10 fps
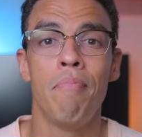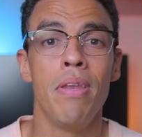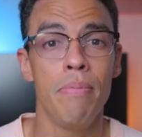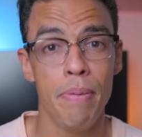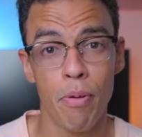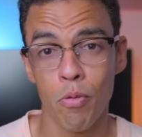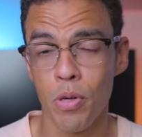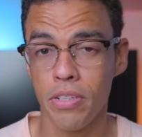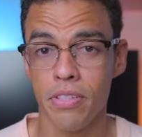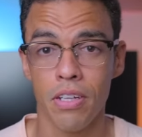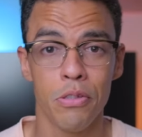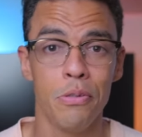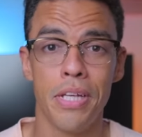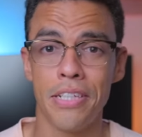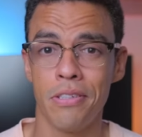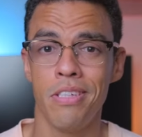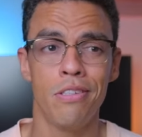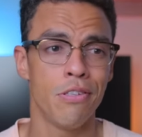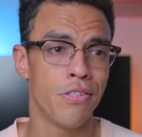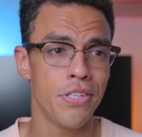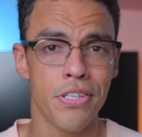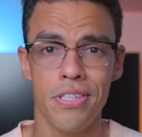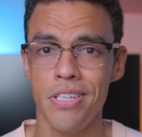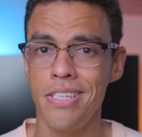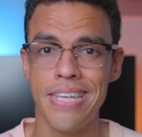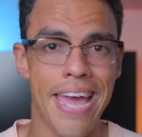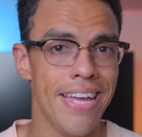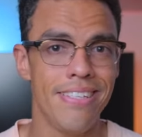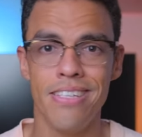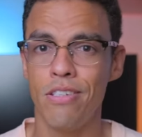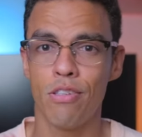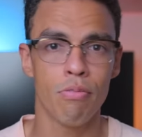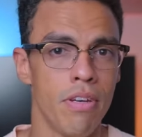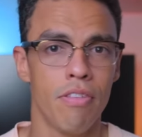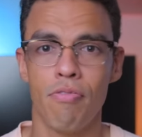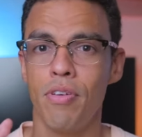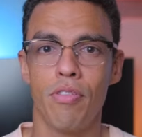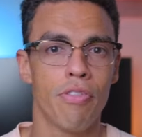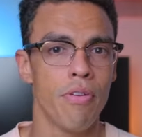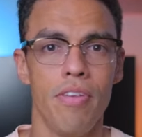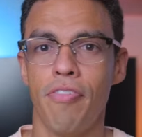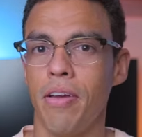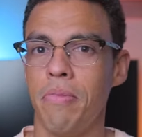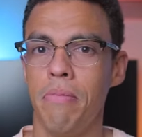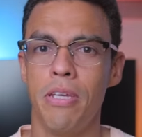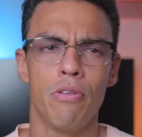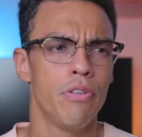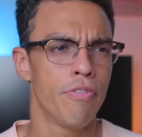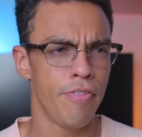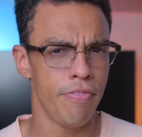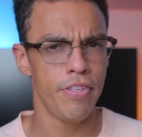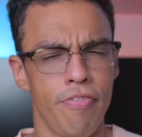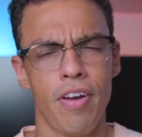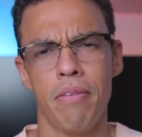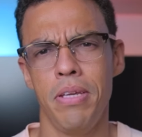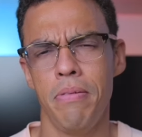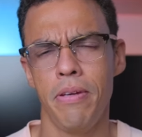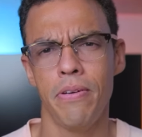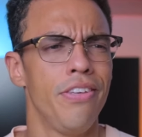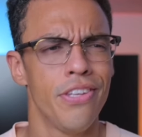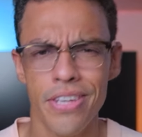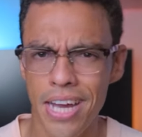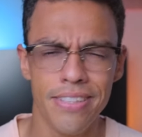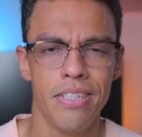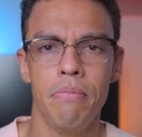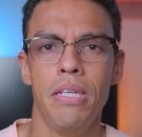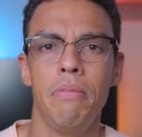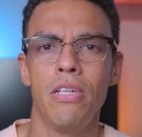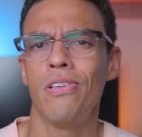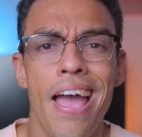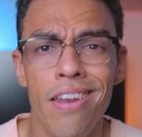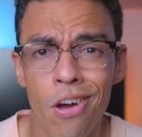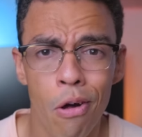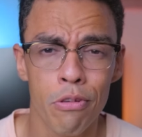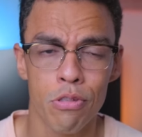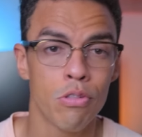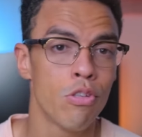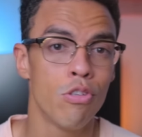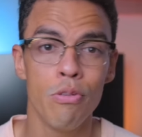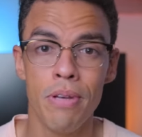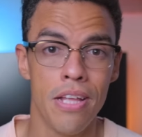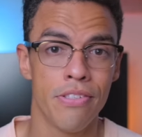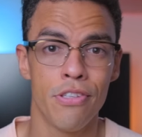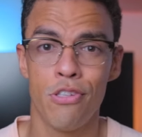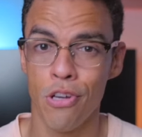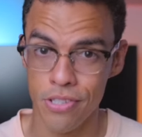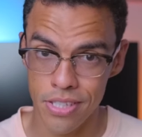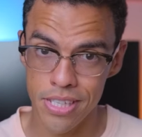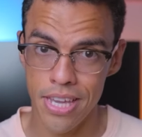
Many people will tell you that you need the 16, the 18, the 23, the 35mm, the 55mm, the 90mm and also the zoom lenses just in